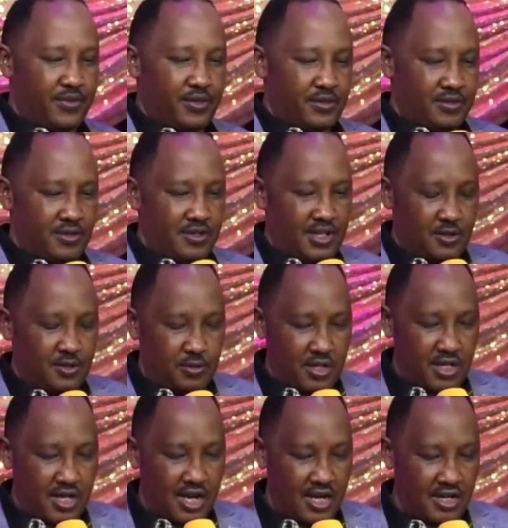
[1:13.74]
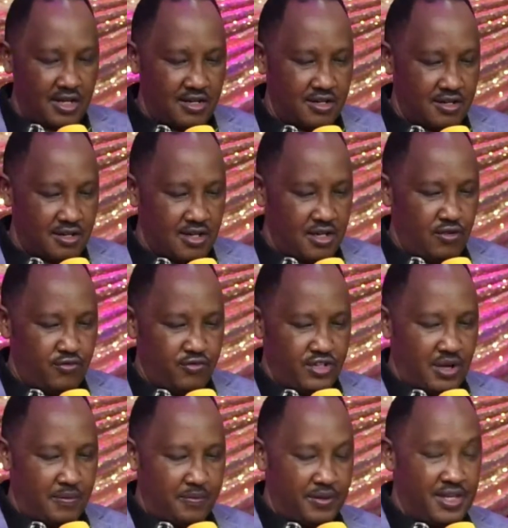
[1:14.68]
so that we can
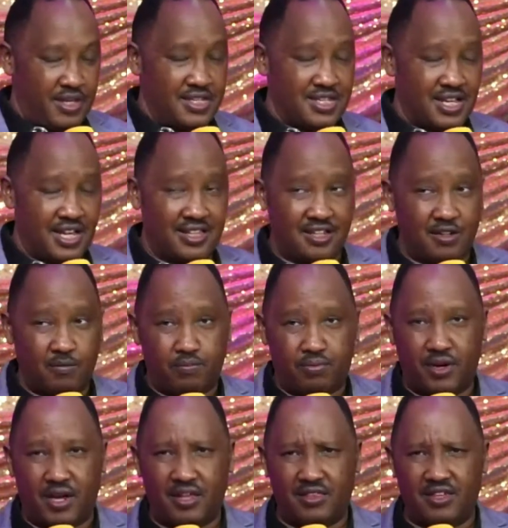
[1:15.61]
lift up each other in prayer.